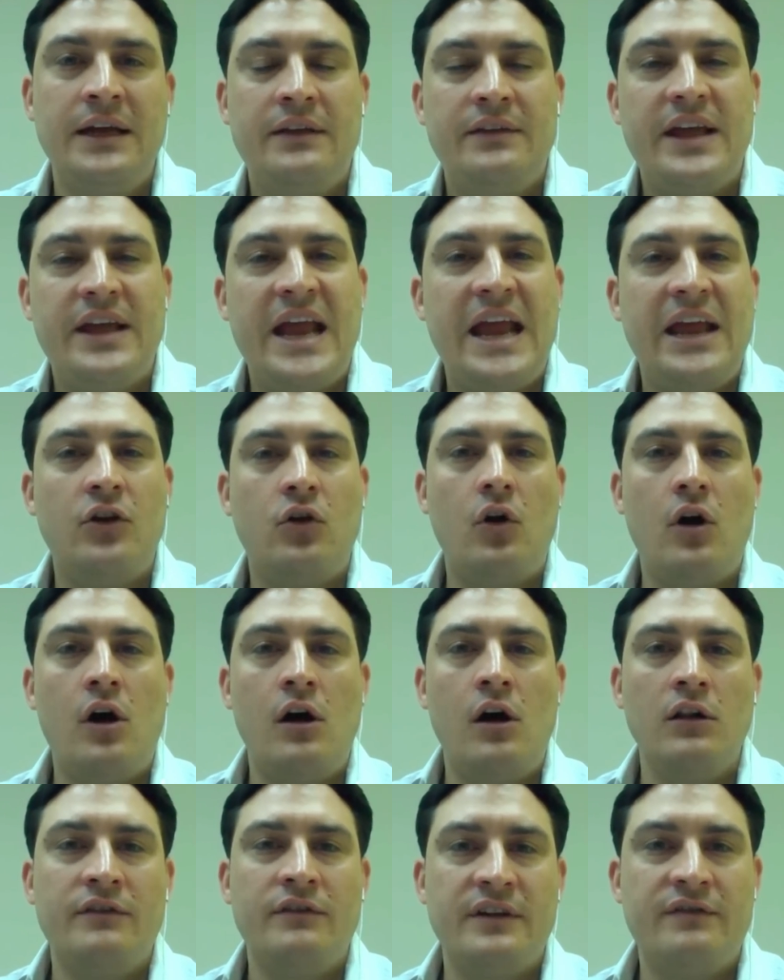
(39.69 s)
They handle
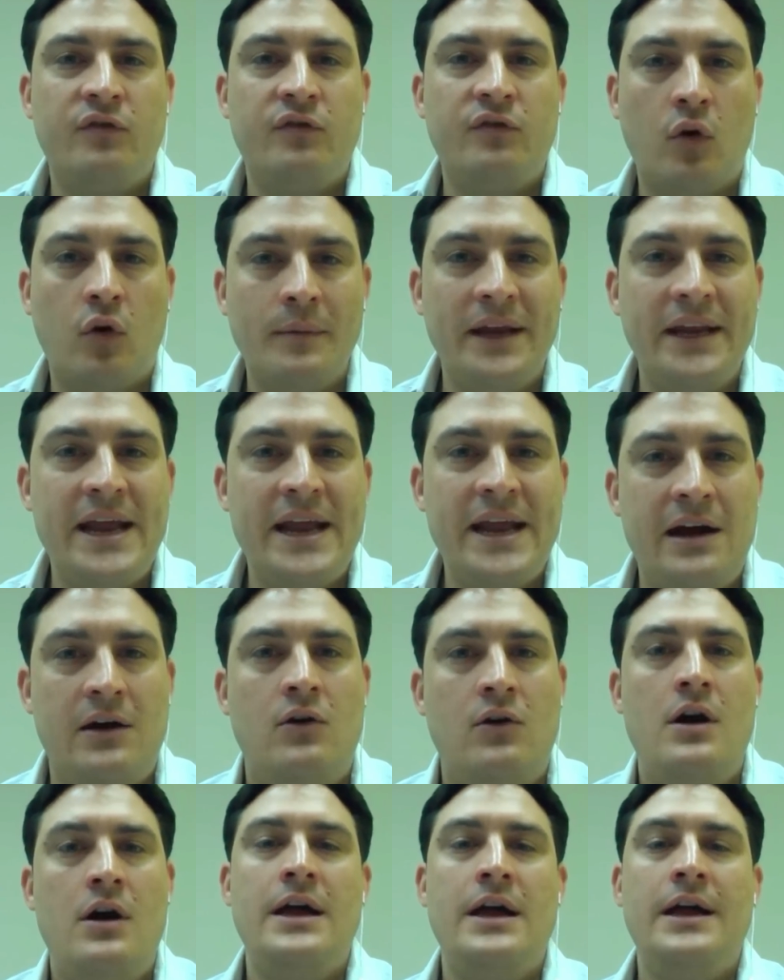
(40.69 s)
all of it for me
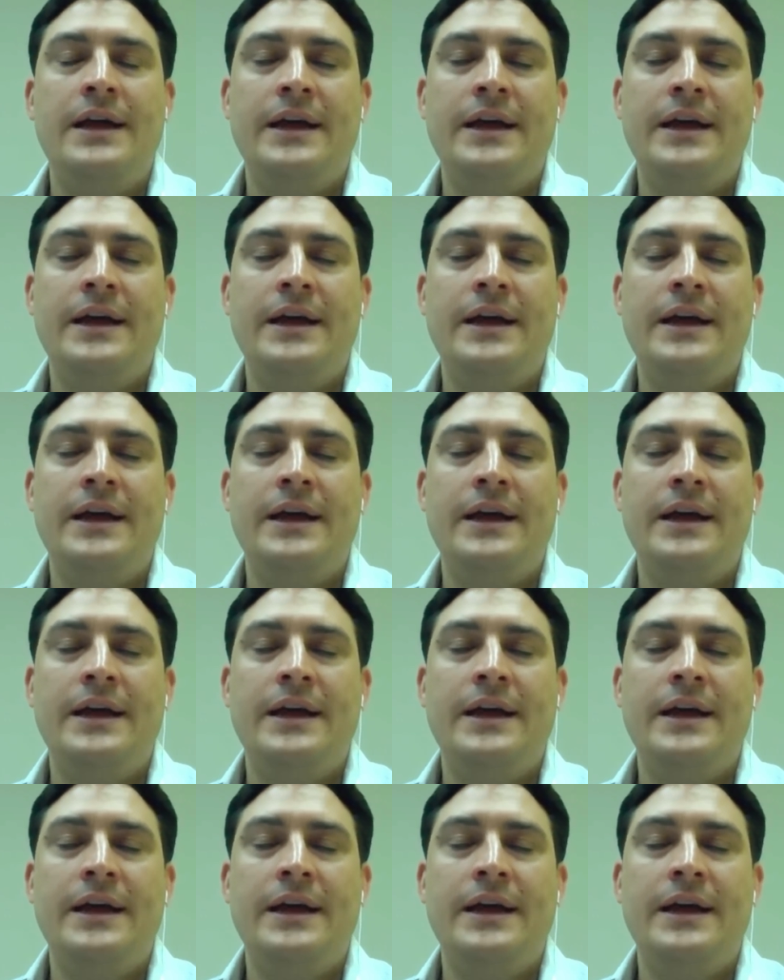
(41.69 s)
now.